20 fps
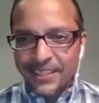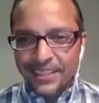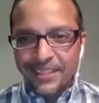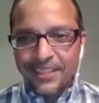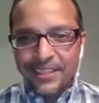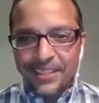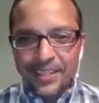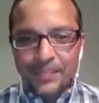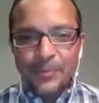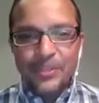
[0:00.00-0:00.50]

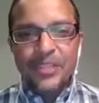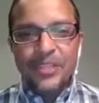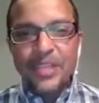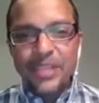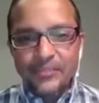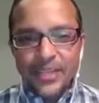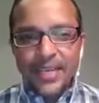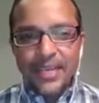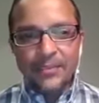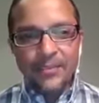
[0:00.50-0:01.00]
But then
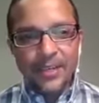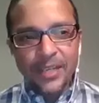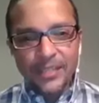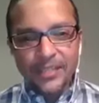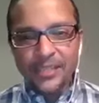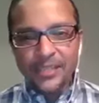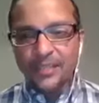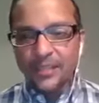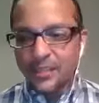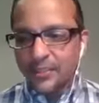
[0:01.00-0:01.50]
if I have an
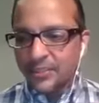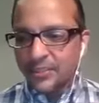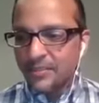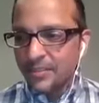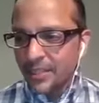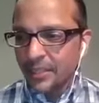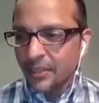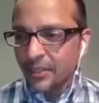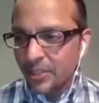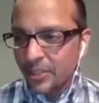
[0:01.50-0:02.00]
idea,
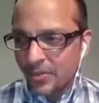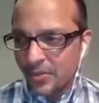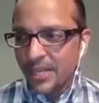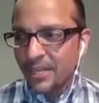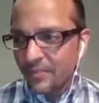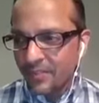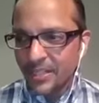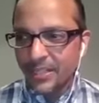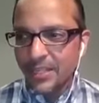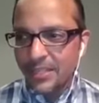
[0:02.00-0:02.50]
just like a
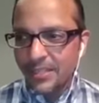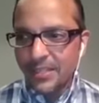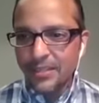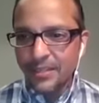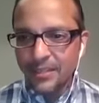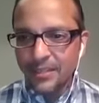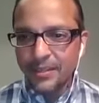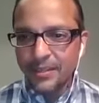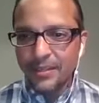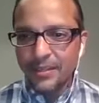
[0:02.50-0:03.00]
shred of an
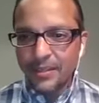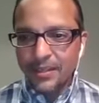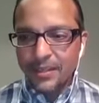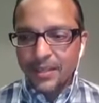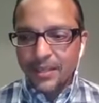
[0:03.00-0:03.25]
idea,